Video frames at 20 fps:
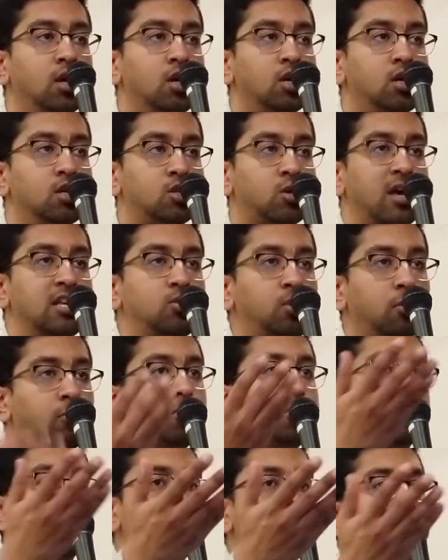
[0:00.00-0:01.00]
So as we were
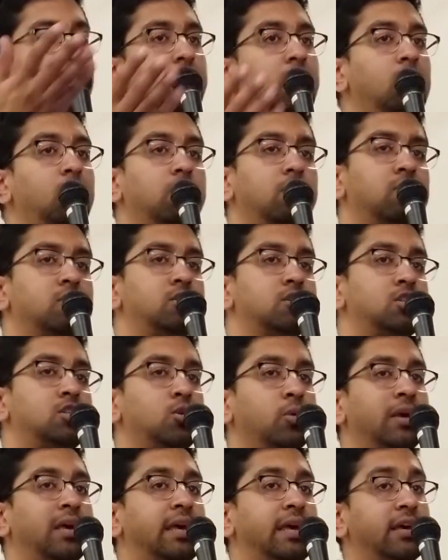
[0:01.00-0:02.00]
just doing
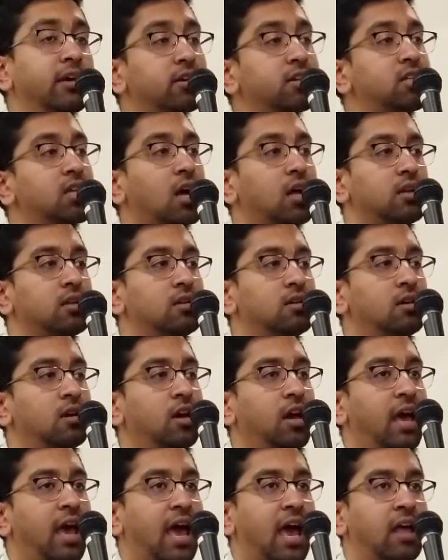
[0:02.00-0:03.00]
Kirtan,
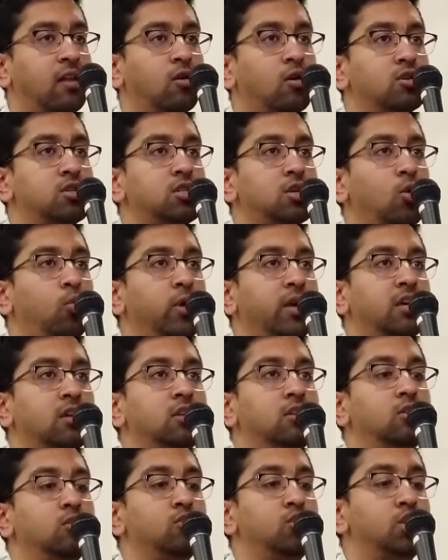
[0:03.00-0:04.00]
and also we can
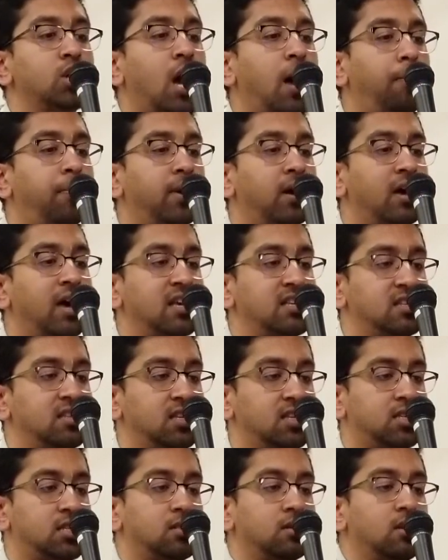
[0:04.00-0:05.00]
do japa, as
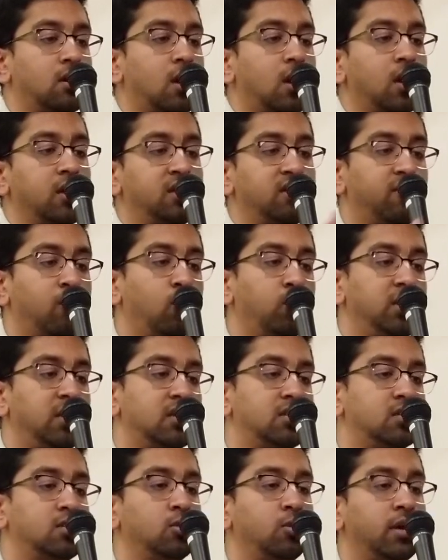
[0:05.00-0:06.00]
this devotee
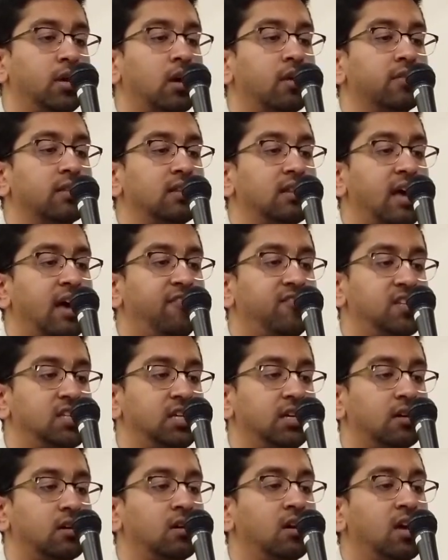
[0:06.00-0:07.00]
is doing on the left
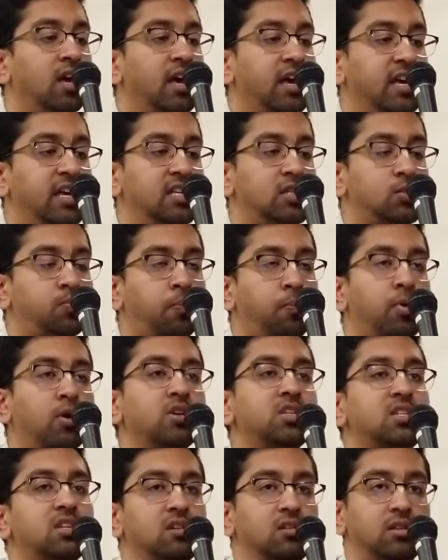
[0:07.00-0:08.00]
here. He's
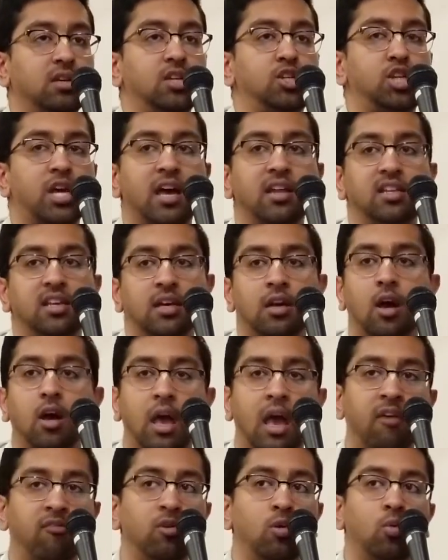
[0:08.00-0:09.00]
personally chanting.
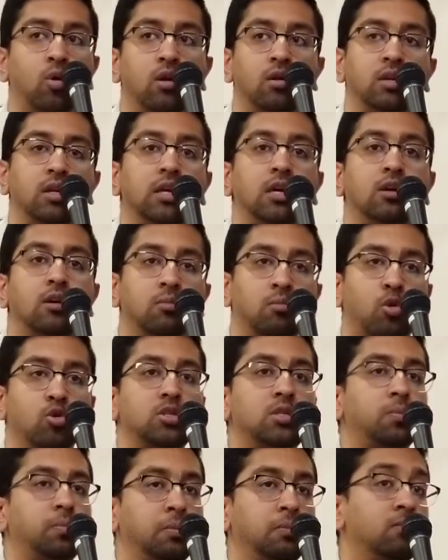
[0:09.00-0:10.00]
Everyone here,
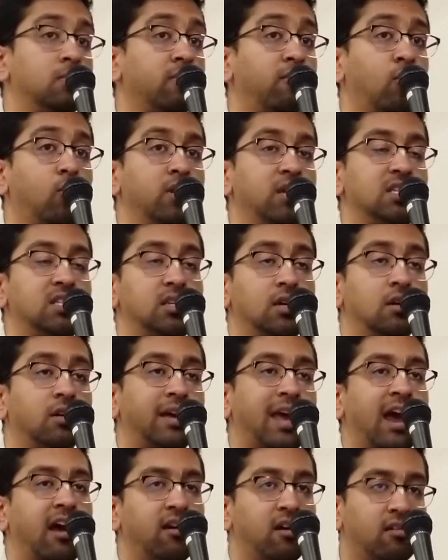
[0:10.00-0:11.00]
most devotees here
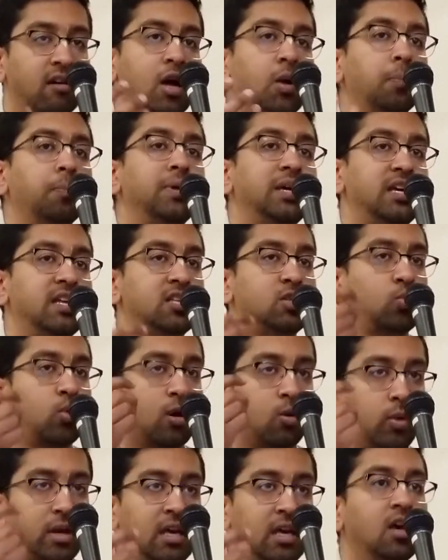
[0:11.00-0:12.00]
carry around beads where
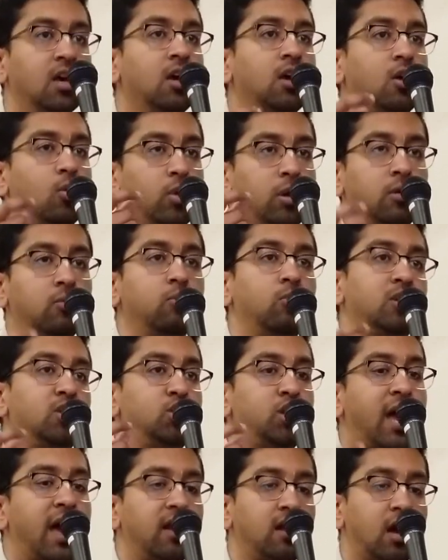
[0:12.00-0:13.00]
we
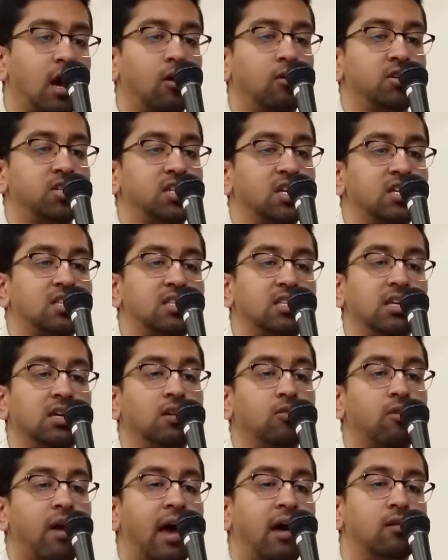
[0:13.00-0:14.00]
chant our 16
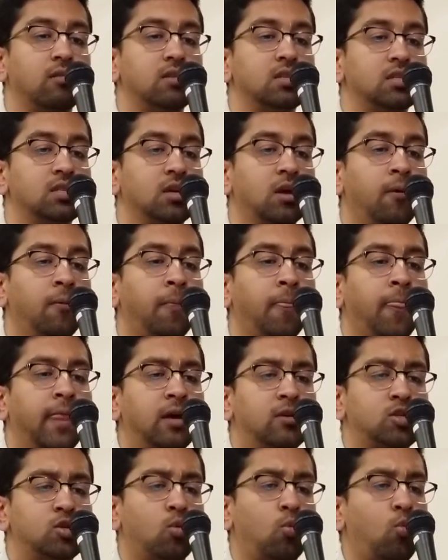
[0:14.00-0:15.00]
rounds.
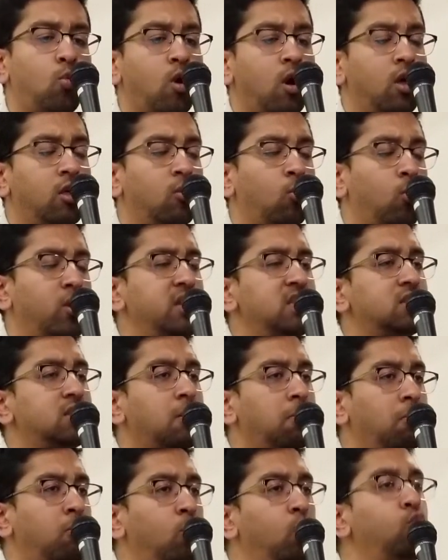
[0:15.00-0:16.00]
So what is the
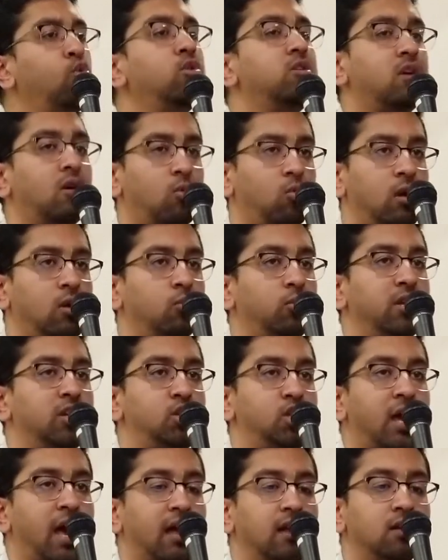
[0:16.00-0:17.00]
mood when we
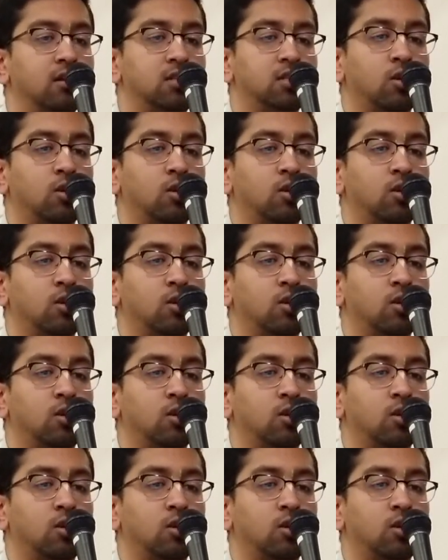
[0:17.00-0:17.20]
chant?